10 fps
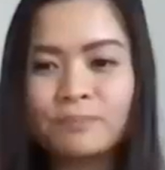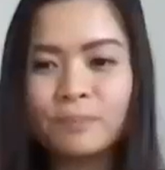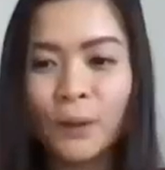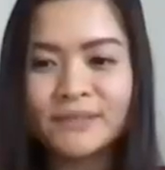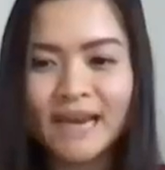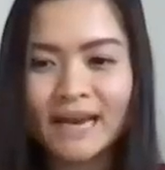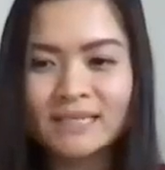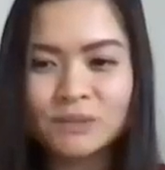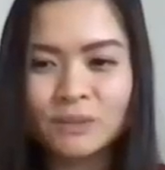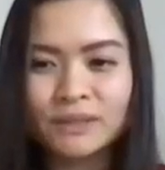bow ties
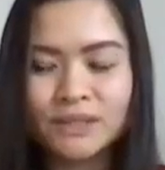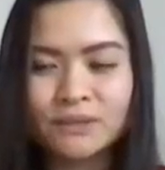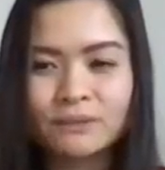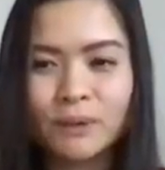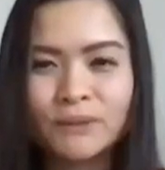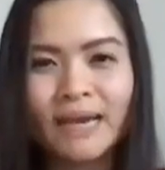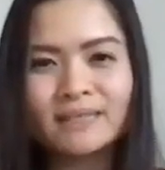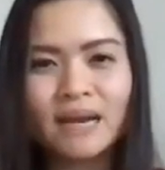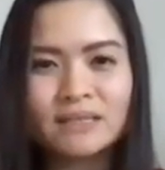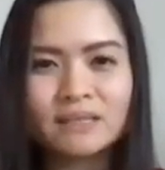as well too. Bow ties are
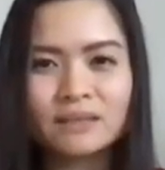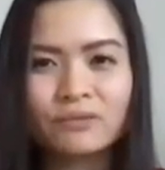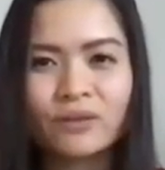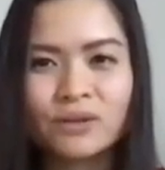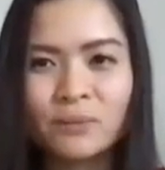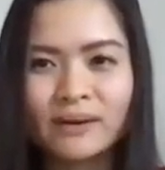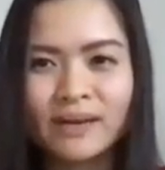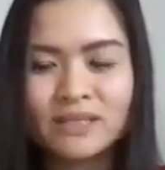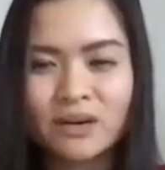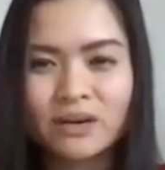actually the first one I
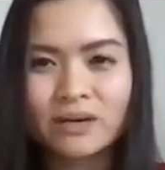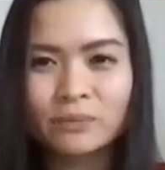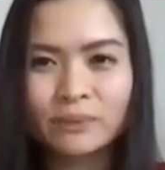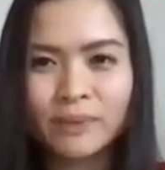started with my